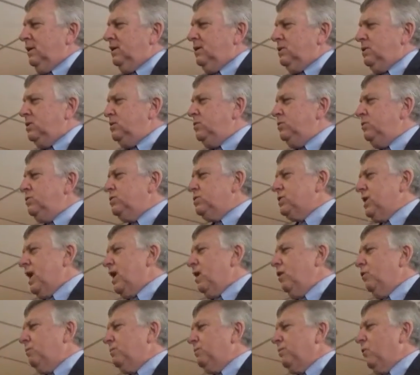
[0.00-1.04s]
huge
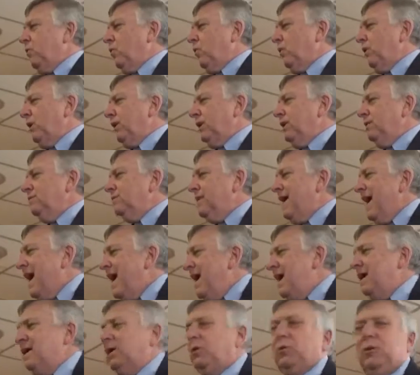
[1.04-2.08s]
outpouring of
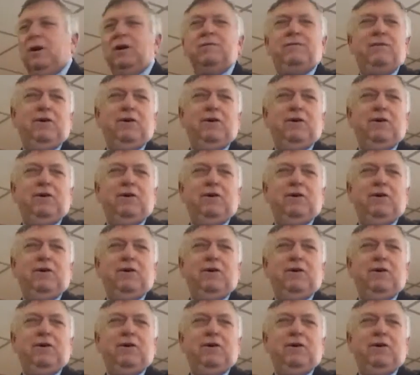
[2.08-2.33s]
angry